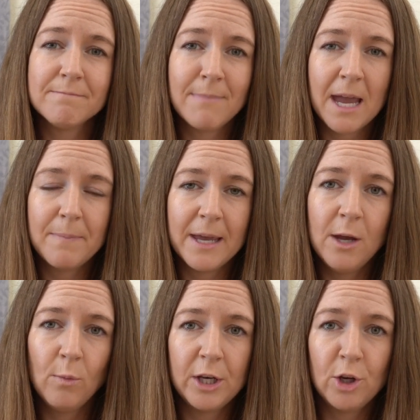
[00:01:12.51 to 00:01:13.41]
may
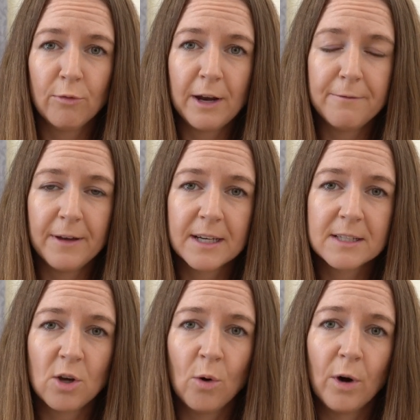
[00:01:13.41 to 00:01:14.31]
be when you
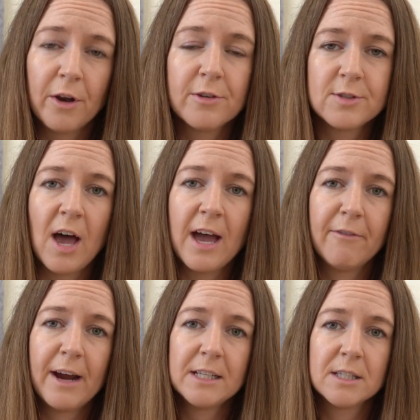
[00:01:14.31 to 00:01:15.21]
refix on one of those higher
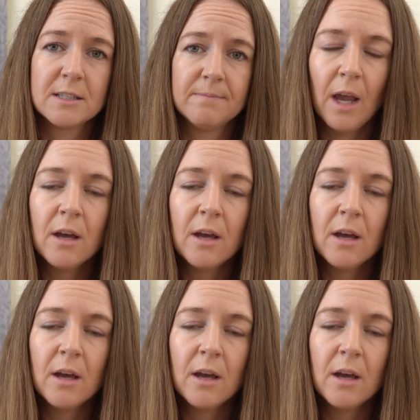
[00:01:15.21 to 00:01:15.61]
rates.